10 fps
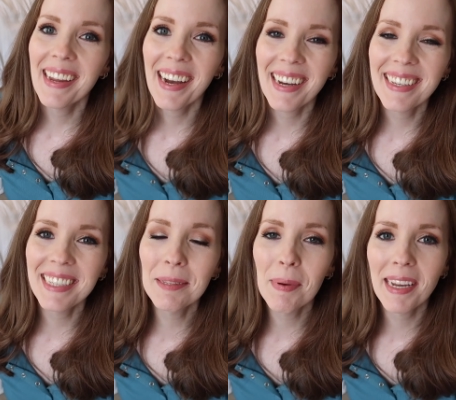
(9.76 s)
Hey guys,
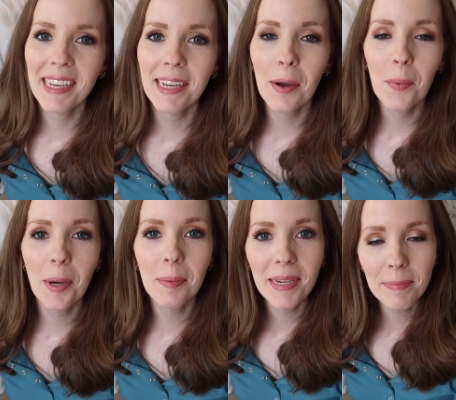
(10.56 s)
it's Becky.
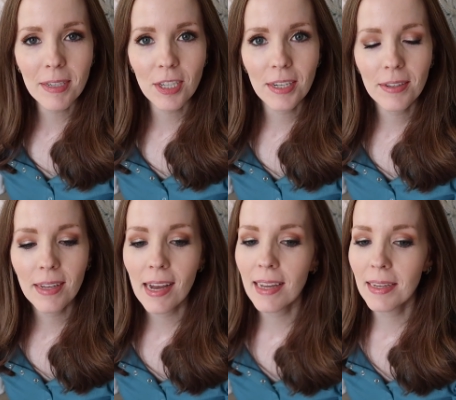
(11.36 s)
Welcome back to my
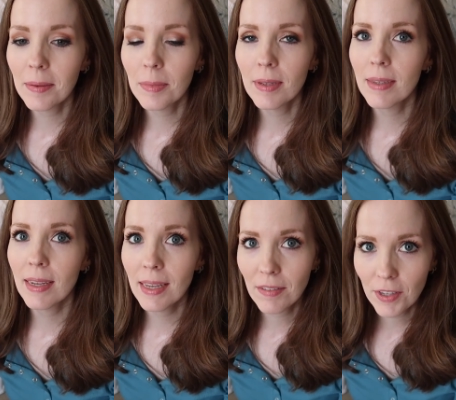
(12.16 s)
channel. I am
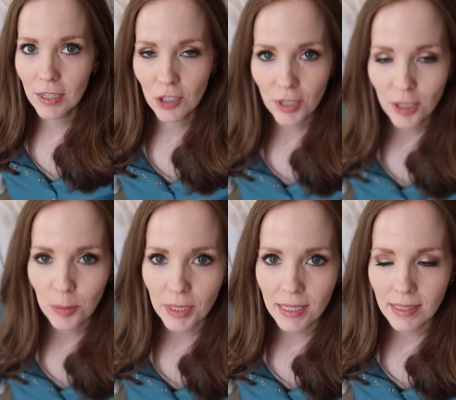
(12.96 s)
in a very strange
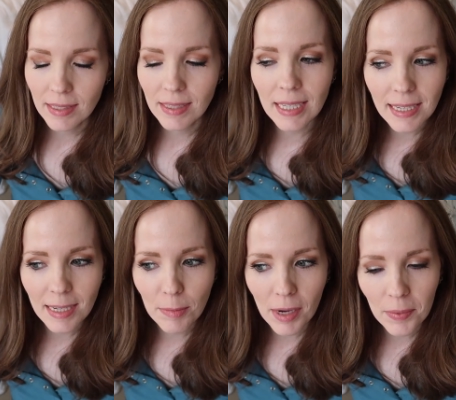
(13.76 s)
place, sitting
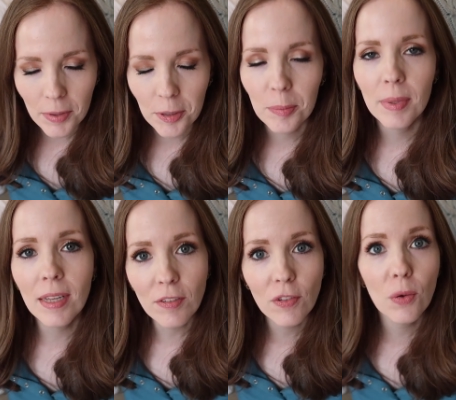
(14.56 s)
in my room,
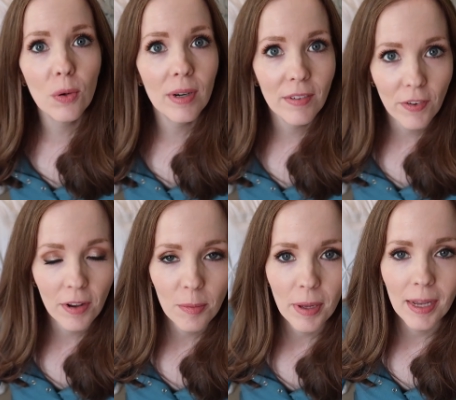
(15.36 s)
in the floor, in front
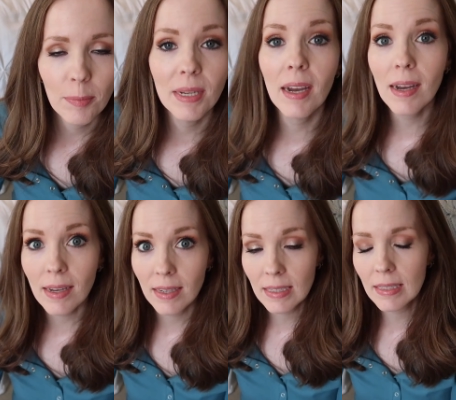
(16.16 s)
of the bed,
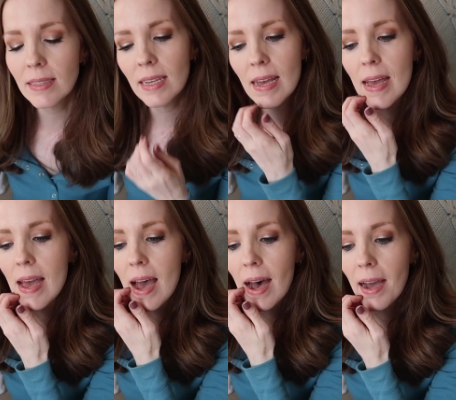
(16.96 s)
because
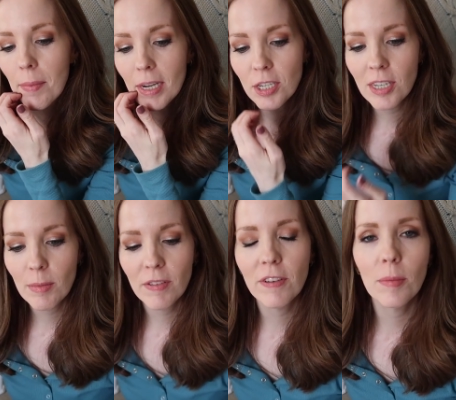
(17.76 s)
I'm actually gonna
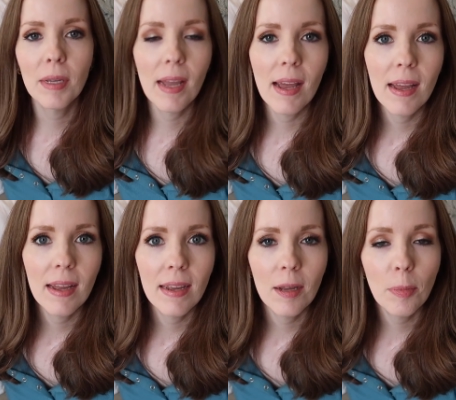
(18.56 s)
be filming
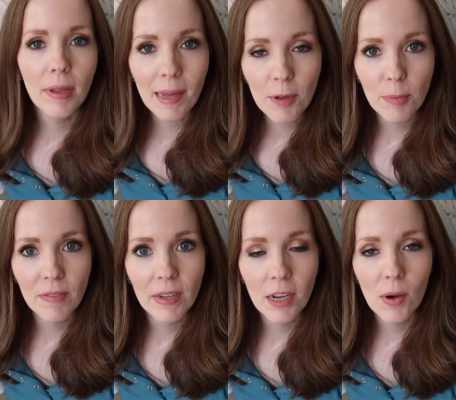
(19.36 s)
a Plan With Me video.